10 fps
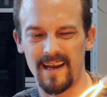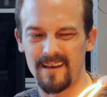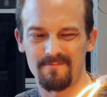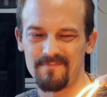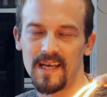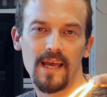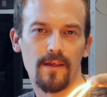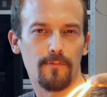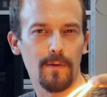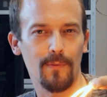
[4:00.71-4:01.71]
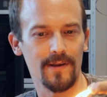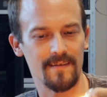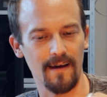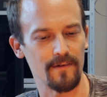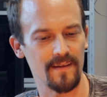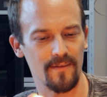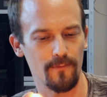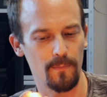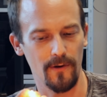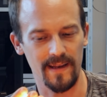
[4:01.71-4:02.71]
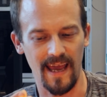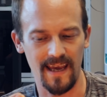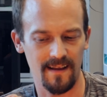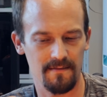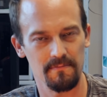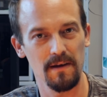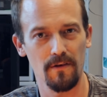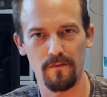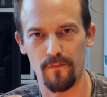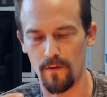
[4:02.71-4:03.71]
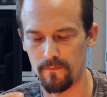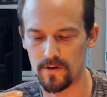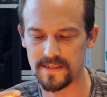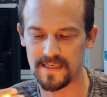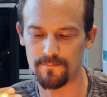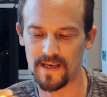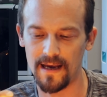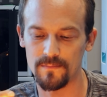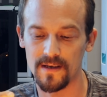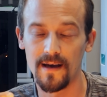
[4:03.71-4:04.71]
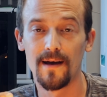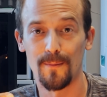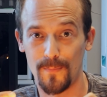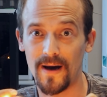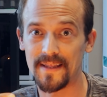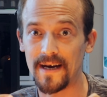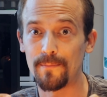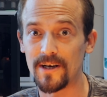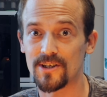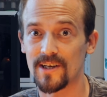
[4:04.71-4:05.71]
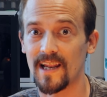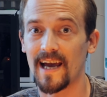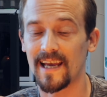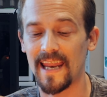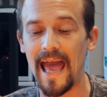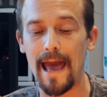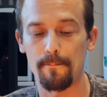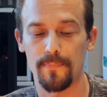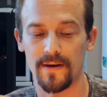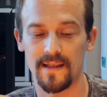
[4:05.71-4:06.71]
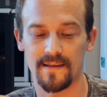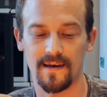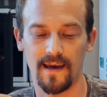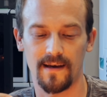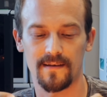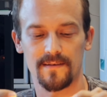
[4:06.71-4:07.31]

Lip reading: like 3.7, 3.8, even 4 volts sometimes, but I measured like an amp intake.